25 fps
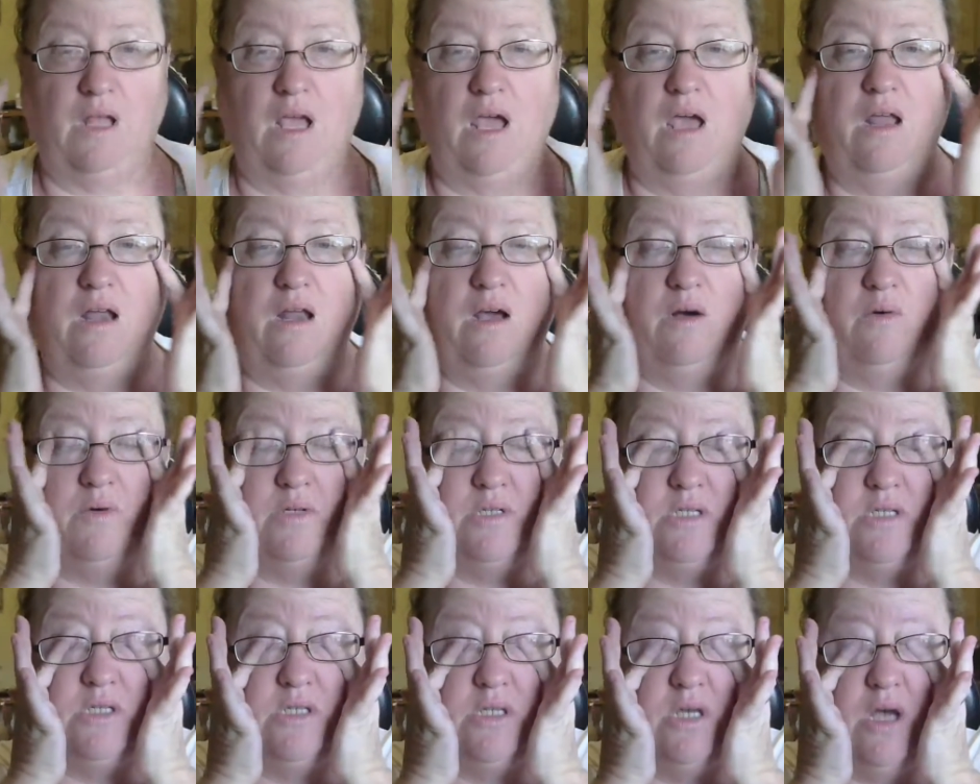And it
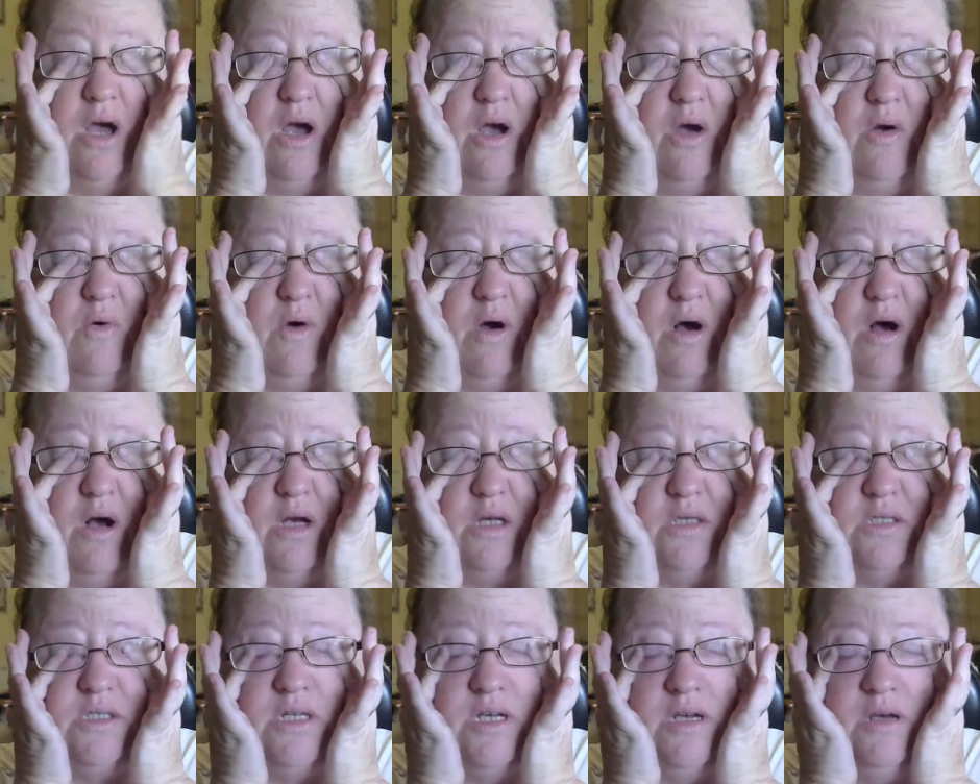was so
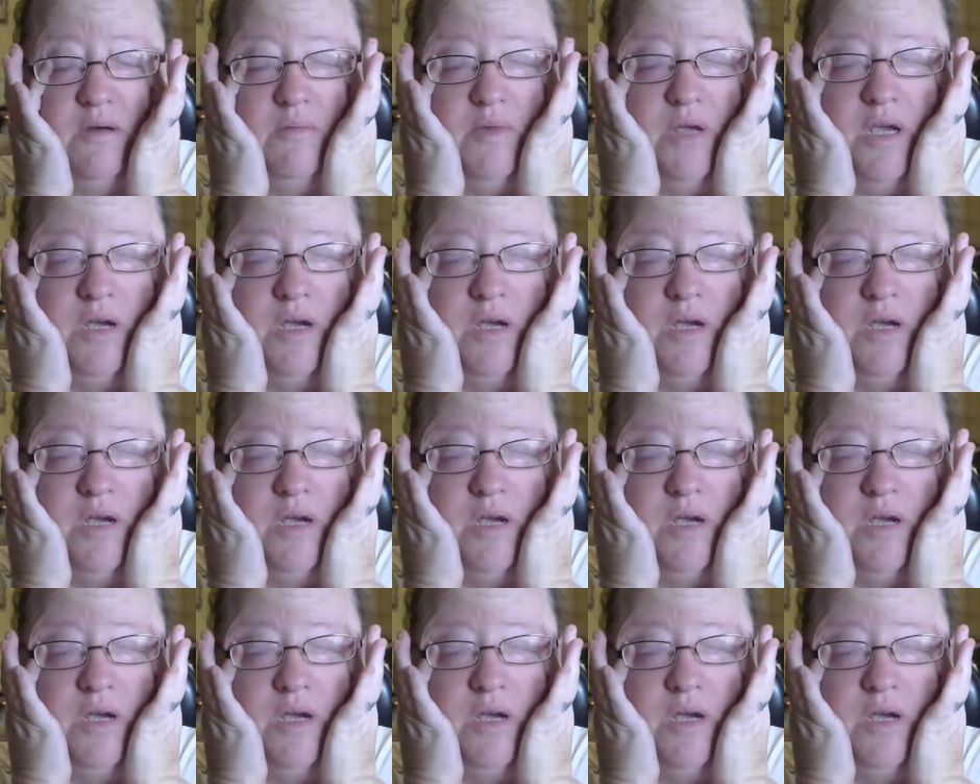awesome.